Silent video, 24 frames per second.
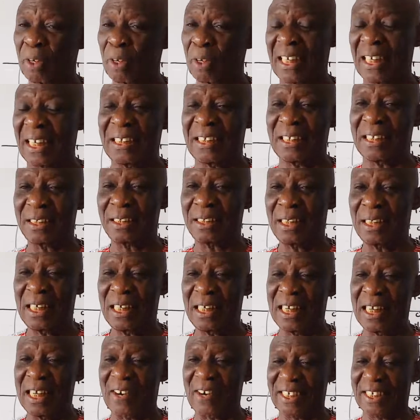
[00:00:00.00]
Eraser
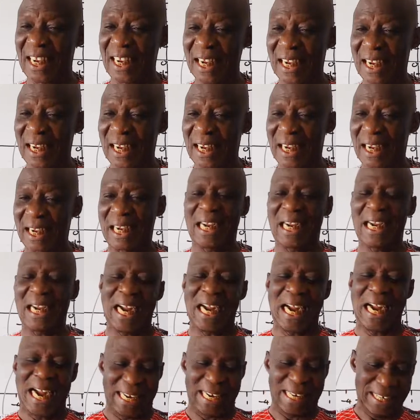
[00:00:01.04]

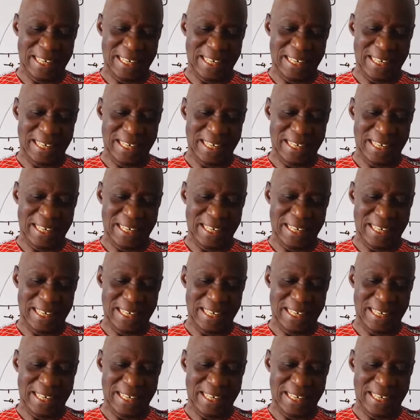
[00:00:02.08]
and